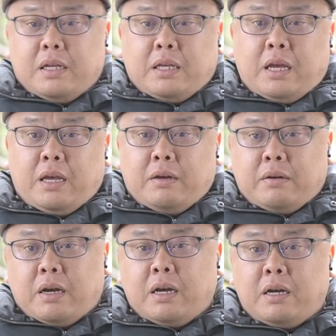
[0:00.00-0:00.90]
Yeah,
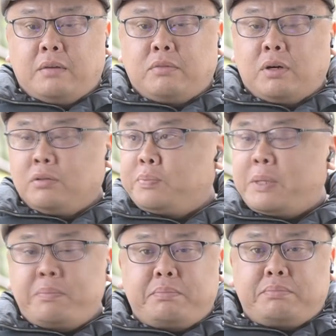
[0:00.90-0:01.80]
um, well, it's
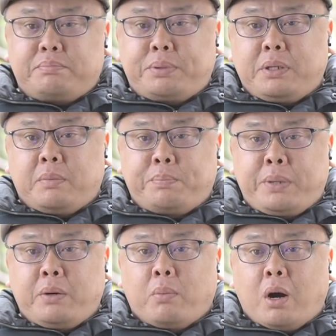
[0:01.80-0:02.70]
been been um,
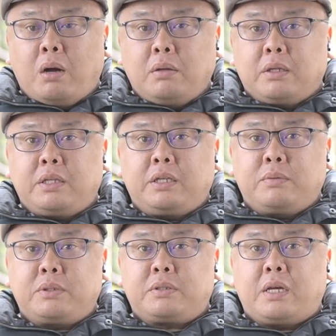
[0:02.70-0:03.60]
been a while. I think it
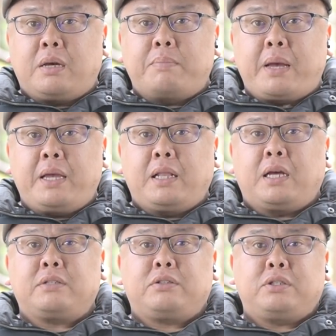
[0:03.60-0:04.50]
was uh, May
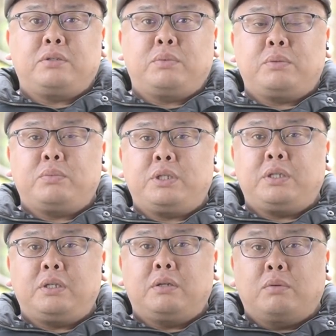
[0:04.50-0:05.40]
last year when
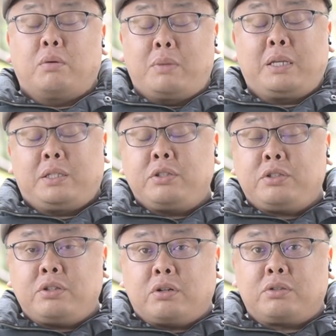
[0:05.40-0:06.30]
we, well, May
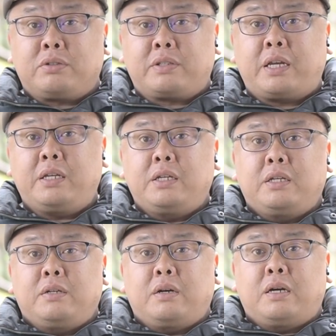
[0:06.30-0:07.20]
this year, I should say.
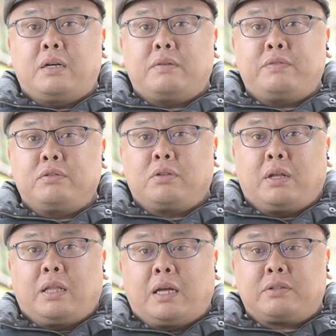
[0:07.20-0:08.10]
Uh, feels
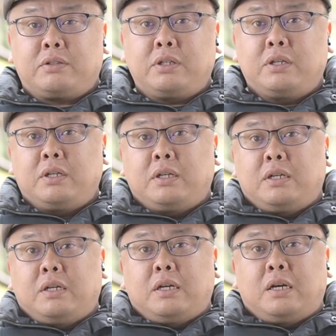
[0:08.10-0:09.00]
like last year.
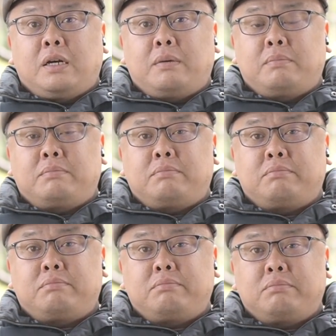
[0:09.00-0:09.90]

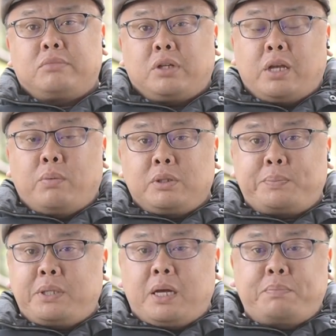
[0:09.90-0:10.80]
Um, so yeah, what's
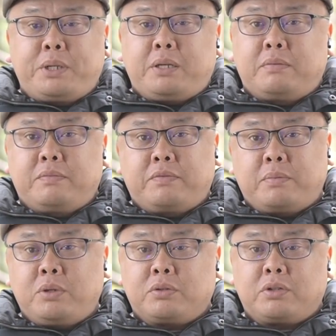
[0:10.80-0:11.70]
been happening
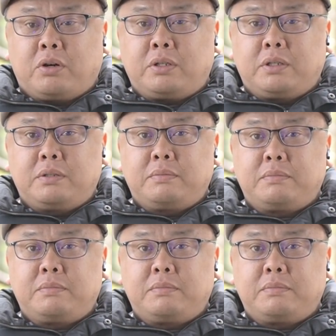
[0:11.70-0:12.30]
from your side?